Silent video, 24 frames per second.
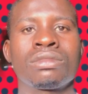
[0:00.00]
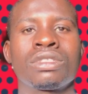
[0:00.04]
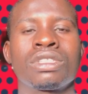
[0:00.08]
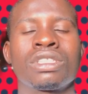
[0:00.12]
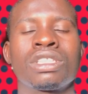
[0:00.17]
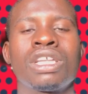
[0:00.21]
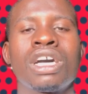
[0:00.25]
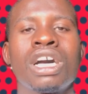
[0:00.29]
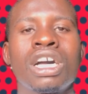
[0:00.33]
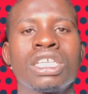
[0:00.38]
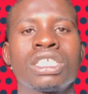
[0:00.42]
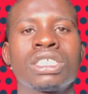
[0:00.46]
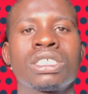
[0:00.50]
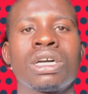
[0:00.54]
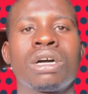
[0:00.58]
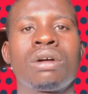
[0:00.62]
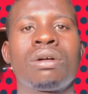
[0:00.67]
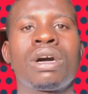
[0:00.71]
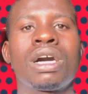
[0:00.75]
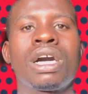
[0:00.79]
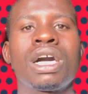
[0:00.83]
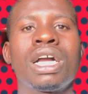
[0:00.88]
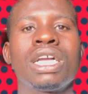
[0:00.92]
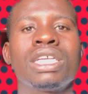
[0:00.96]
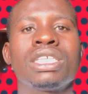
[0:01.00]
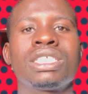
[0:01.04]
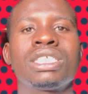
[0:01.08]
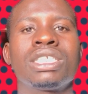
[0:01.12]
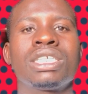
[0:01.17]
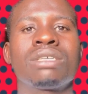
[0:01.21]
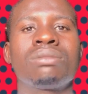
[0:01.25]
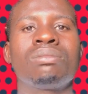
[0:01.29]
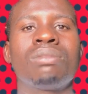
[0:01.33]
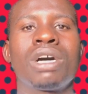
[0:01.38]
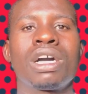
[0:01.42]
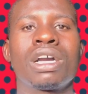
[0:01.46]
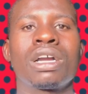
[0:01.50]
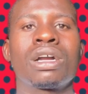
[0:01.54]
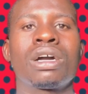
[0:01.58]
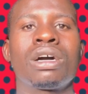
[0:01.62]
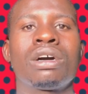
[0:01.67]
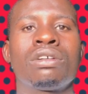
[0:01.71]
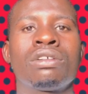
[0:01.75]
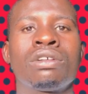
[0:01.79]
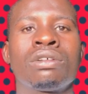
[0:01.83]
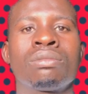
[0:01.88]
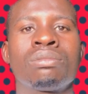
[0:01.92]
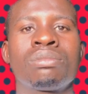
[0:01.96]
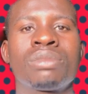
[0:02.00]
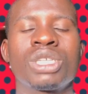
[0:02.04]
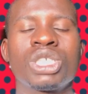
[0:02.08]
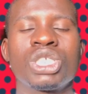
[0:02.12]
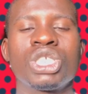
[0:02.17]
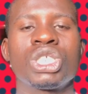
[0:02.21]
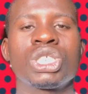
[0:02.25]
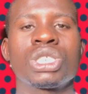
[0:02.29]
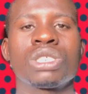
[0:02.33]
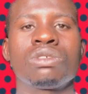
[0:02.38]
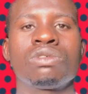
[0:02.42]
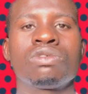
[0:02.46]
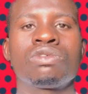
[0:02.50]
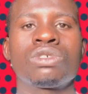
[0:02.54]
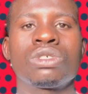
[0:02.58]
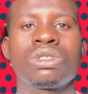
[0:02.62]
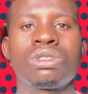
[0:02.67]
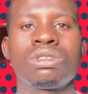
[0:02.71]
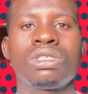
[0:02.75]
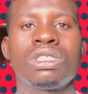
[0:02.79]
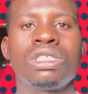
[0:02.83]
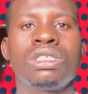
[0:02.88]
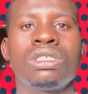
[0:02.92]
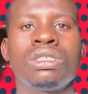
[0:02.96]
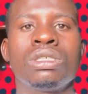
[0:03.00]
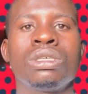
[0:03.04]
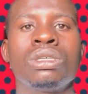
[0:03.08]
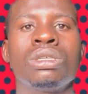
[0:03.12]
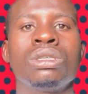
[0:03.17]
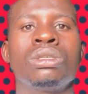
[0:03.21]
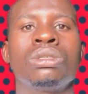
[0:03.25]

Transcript: That's our High Stake Banker prediction for today.